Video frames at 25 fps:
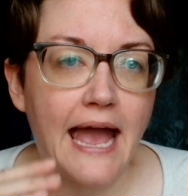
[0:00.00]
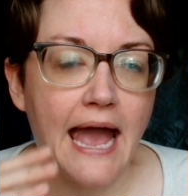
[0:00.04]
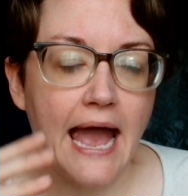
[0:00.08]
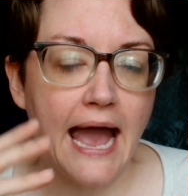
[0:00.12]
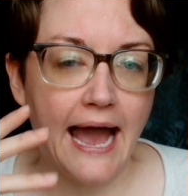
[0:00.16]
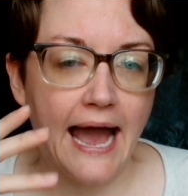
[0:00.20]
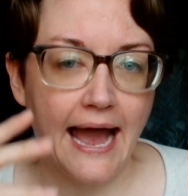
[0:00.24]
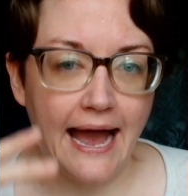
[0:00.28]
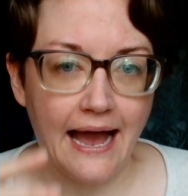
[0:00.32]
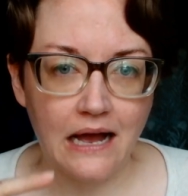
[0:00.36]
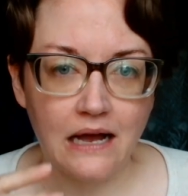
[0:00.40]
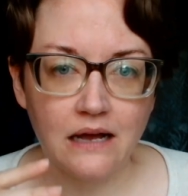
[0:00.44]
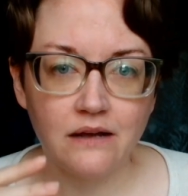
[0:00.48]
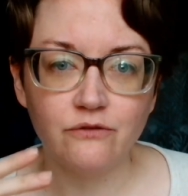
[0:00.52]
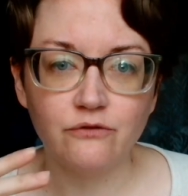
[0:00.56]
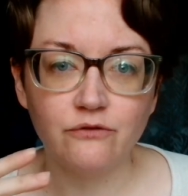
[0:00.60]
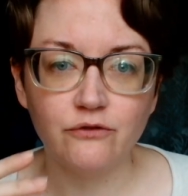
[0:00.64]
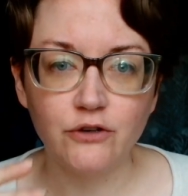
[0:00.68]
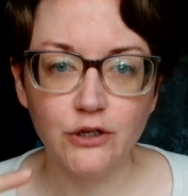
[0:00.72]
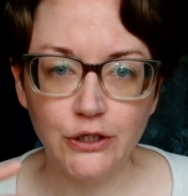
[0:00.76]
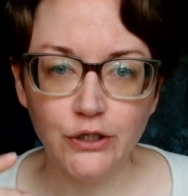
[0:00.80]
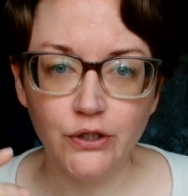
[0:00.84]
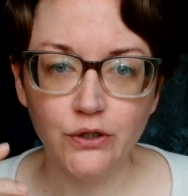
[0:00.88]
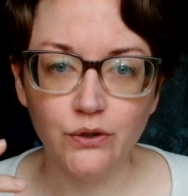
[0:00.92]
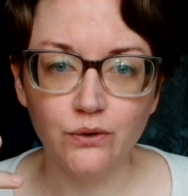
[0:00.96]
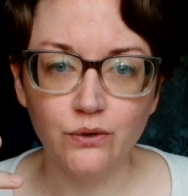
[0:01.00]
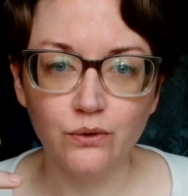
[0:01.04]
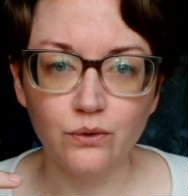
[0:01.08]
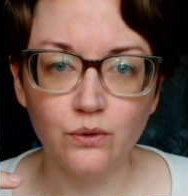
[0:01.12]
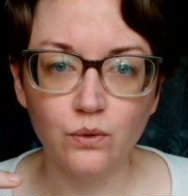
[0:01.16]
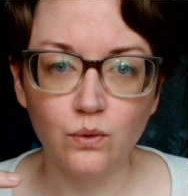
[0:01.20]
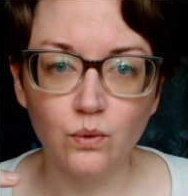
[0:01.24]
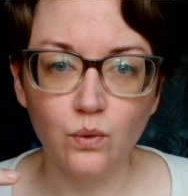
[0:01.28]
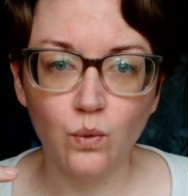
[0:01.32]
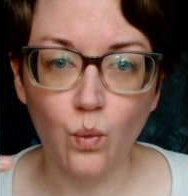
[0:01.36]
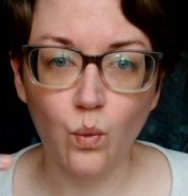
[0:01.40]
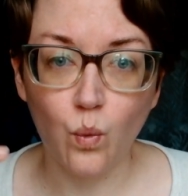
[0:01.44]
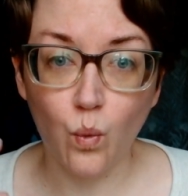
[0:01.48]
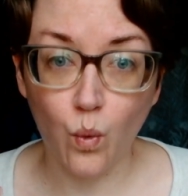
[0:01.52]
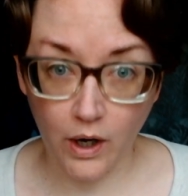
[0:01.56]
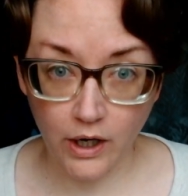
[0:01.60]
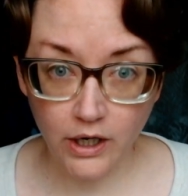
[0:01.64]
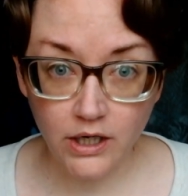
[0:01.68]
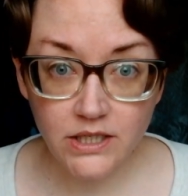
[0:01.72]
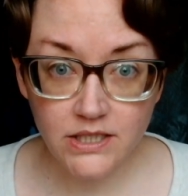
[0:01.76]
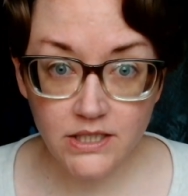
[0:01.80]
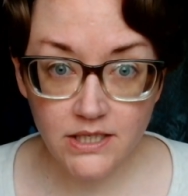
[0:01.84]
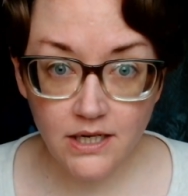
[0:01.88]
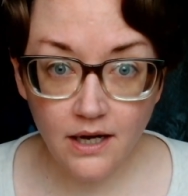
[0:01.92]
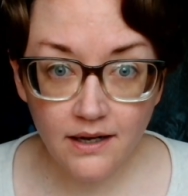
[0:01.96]
have you
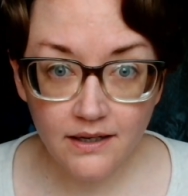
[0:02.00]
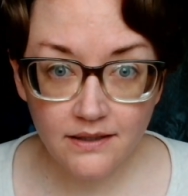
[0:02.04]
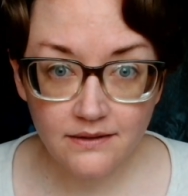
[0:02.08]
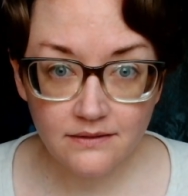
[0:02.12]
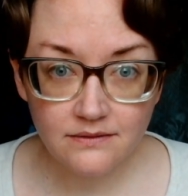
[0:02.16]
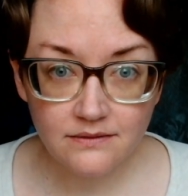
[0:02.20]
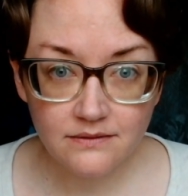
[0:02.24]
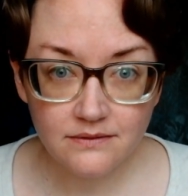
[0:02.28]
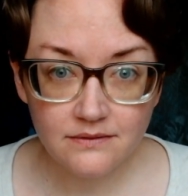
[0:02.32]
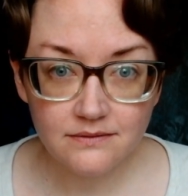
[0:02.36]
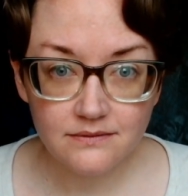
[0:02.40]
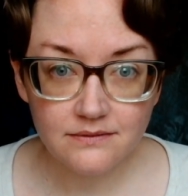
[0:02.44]
worked on